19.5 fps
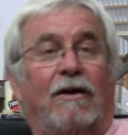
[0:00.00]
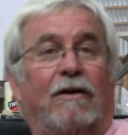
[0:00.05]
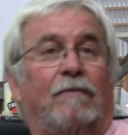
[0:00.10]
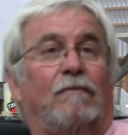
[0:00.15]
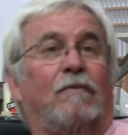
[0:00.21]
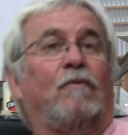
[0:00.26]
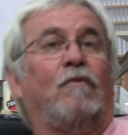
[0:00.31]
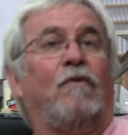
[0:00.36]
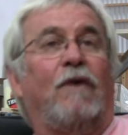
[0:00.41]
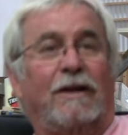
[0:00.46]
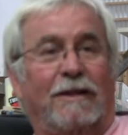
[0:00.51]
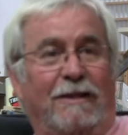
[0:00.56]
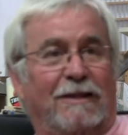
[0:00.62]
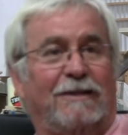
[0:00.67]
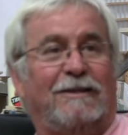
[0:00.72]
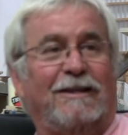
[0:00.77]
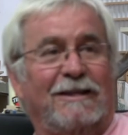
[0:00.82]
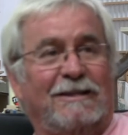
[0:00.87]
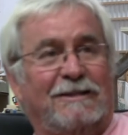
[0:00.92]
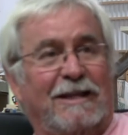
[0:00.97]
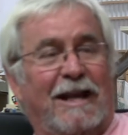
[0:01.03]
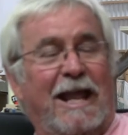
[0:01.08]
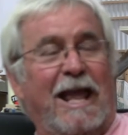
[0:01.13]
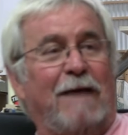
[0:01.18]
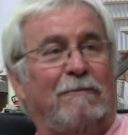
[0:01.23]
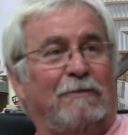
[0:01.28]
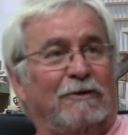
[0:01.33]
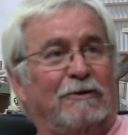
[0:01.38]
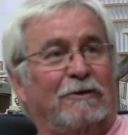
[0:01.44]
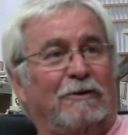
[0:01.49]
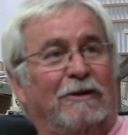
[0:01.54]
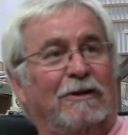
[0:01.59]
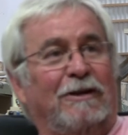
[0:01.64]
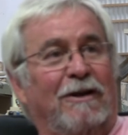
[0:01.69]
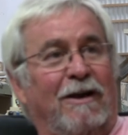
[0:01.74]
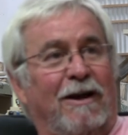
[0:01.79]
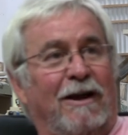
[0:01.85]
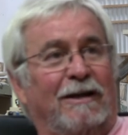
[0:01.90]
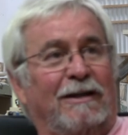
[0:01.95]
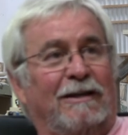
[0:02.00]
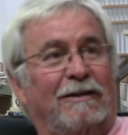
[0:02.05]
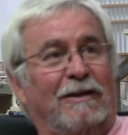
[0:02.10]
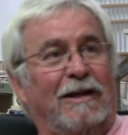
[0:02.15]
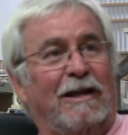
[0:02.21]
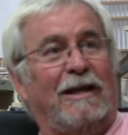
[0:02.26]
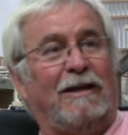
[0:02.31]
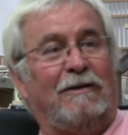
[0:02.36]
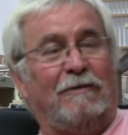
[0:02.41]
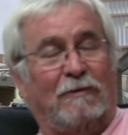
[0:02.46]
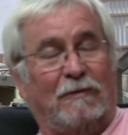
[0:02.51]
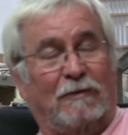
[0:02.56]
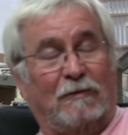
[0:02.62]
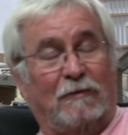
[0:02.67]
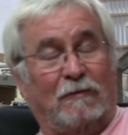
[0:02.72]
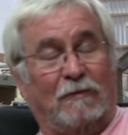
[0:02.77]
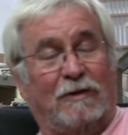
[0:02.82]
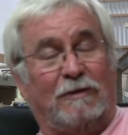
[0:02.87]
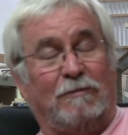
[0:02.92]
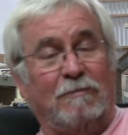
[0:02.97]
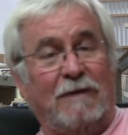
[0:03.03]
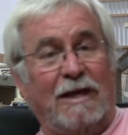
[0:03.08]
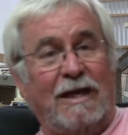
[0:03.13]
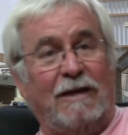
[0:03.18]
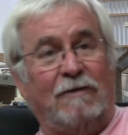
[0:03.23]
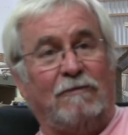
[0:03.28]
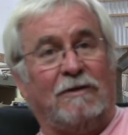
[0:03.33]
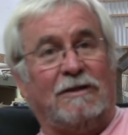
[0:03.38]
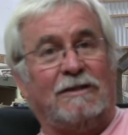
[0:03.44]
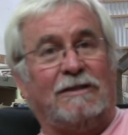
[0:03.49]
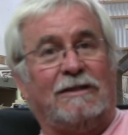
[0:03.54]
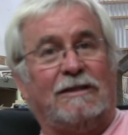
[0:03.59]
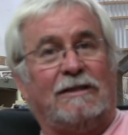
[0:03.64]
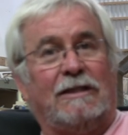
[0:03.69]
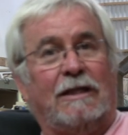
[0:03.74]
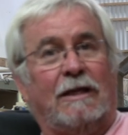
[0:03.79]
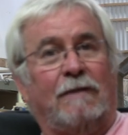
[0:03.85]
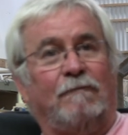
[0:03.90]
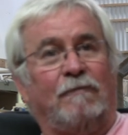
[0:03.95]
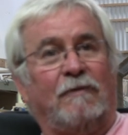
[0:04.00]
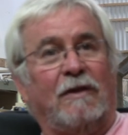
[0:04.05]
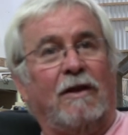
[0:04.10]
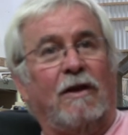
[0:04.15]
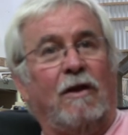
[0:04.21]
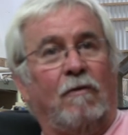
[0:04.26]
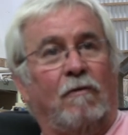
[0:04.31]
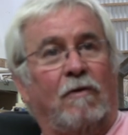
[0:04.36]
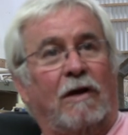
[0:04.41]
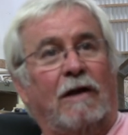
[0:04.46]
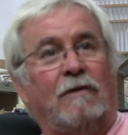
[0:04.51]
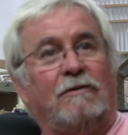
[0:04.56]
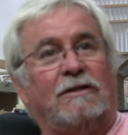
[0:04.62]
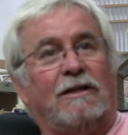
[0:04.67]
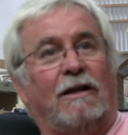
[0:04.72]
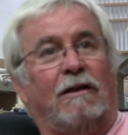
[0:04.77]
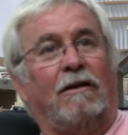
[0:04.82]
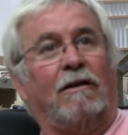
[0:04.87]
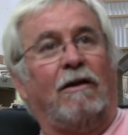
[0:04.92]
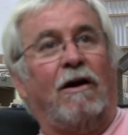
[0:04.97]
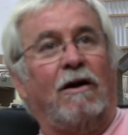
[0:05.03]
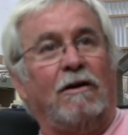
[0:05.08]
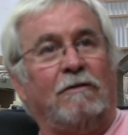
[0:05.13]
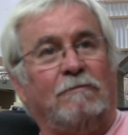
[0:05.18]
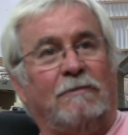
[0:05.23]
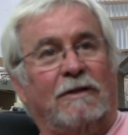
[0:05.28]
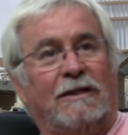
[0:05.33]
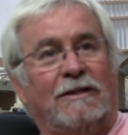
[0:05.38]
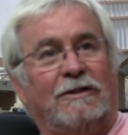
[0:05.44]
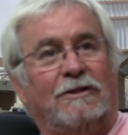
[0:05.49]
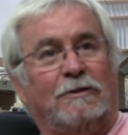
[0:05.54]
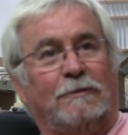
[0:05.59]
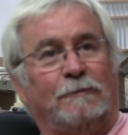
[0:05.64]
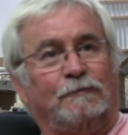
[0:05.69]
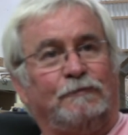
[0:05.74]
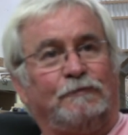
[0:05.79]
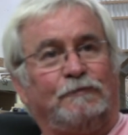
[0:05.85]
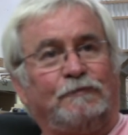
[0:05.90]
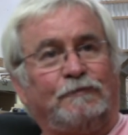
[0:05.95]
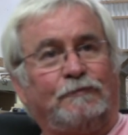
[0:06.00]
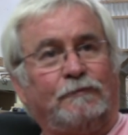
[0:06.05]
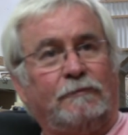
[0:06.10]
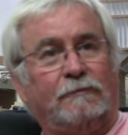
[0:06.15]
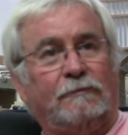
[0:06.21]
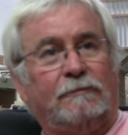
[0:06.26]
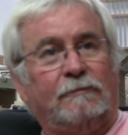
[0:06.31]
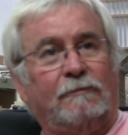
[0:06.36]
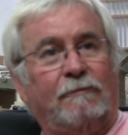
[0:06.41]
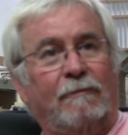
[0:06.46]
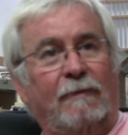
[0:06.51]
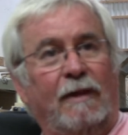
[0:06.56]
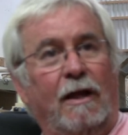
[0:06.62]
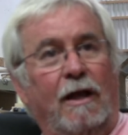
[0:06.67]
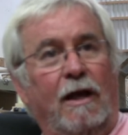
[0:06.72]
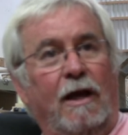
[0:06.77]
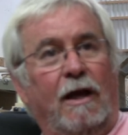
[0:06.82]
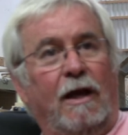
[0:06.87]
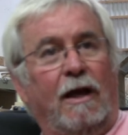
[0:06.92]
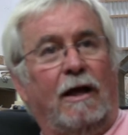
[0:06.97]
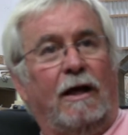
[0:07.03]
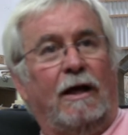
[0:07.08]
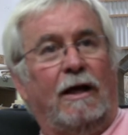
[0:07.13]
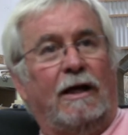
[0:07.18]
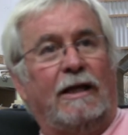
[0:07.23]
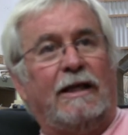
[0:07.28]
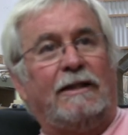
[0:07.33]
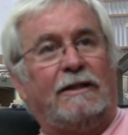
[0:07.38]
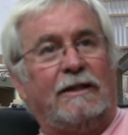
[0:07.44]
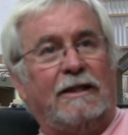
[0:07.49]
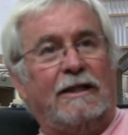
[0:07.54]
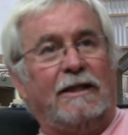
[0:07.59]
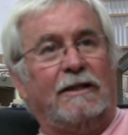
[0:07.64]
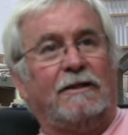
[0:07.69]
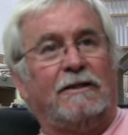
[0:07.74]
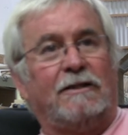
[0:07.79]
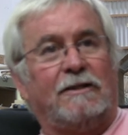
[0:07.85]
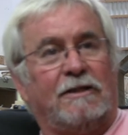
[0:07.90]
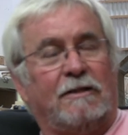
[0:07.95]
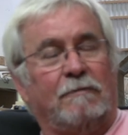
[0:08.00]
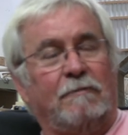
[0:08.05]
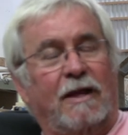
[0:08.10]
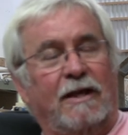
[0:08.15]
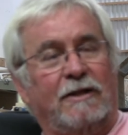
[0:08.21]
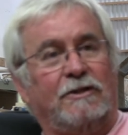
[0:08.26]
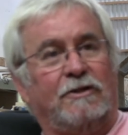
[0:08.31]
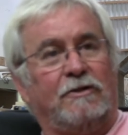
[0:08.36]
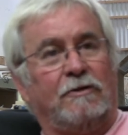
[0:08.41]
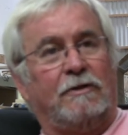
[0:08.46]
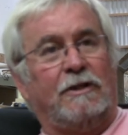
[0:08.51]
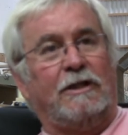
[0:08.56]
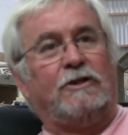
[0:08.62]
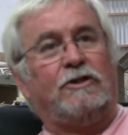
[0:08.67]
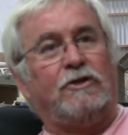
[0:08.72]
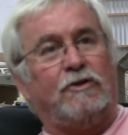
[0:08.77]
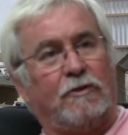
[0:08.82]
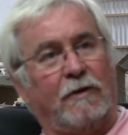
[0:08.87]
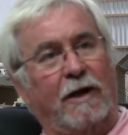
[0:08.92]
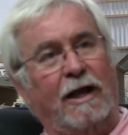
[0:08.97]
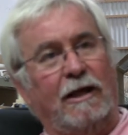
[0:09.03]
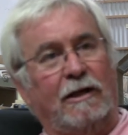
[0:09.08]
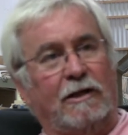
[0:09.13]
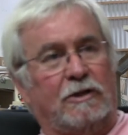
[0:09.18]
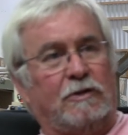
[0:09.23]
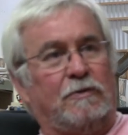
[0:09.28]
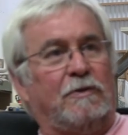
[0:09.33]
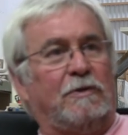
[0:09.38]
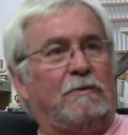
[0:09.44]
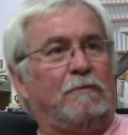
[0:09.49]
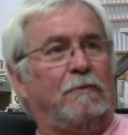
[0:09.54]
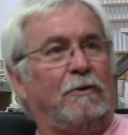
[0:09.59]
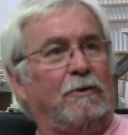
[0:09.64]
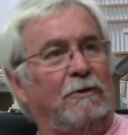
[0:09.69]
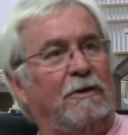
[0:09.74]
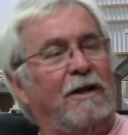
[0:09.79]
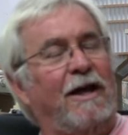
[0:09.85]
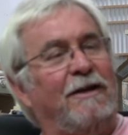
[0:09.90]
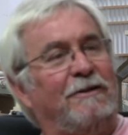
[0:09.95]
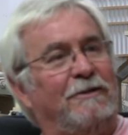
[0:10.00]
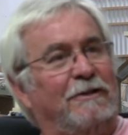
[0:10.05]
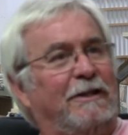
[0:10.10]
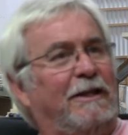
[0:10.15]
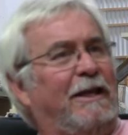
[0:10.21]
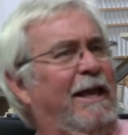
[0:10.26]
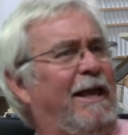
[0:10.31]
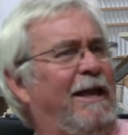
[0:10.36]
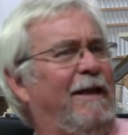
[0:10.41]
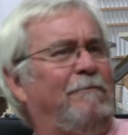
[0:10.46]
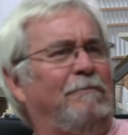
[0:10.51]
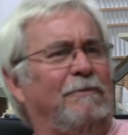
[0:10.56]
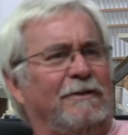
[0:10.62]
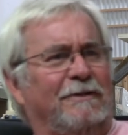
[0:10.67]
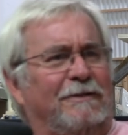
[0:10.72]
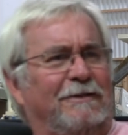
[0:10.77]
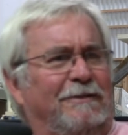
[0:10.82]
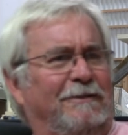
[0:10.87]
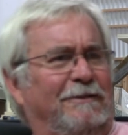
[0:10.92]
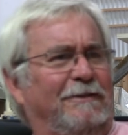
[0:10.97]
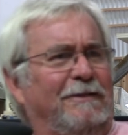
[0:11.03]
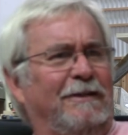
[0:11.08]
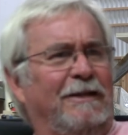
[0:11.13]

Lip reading: one of the things that happened early on with me was that when I was at Long Beach, at the end of the semester, these trailers would pull onto the campus.